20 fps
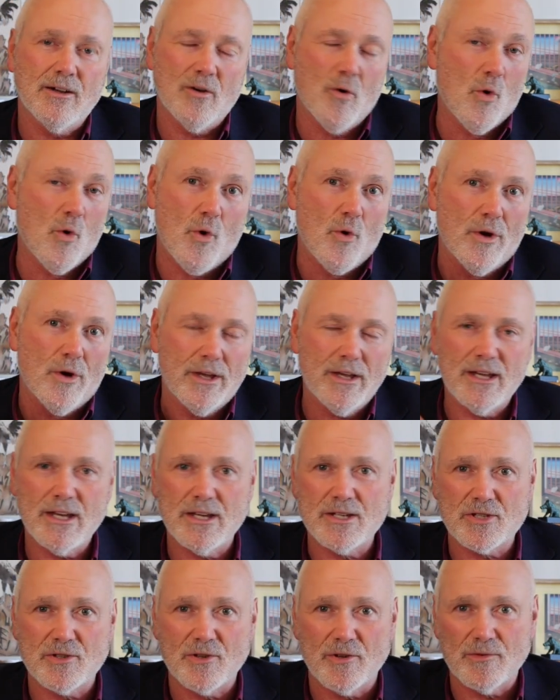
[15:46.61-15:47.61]
or
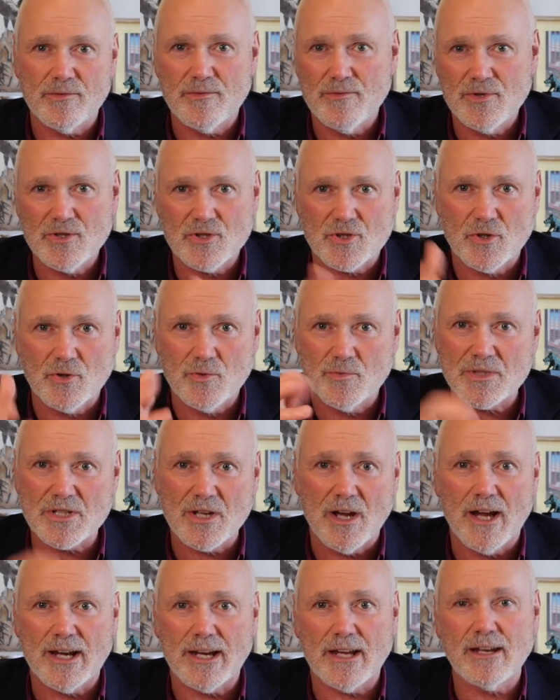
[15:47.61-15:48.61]
here's your Zoom
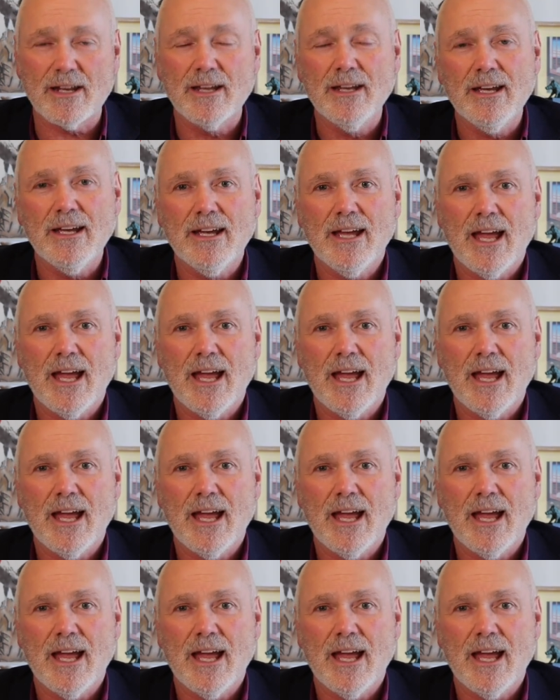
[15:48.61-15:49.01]
sign-in,